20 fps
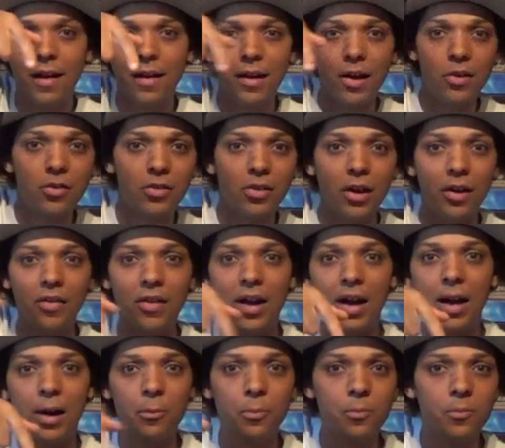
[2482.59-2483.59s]
It goes like
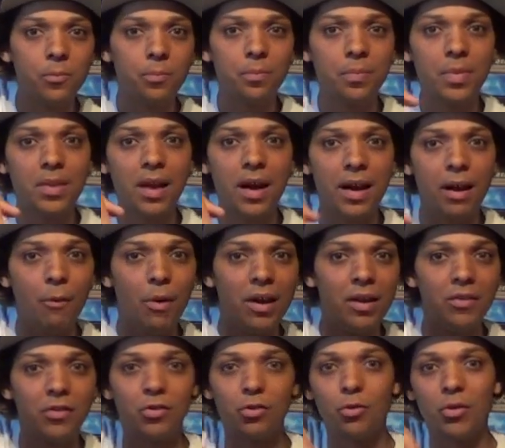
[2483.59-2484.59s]
that, and then
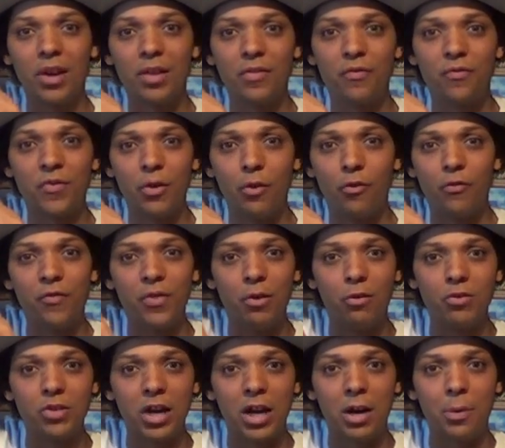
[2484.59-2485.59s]
when sort of like the fill
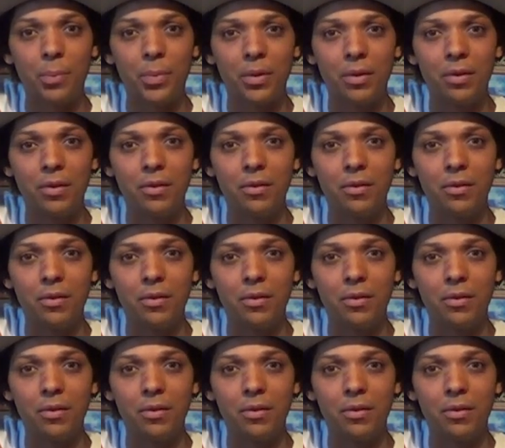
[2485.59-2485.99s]
fills up,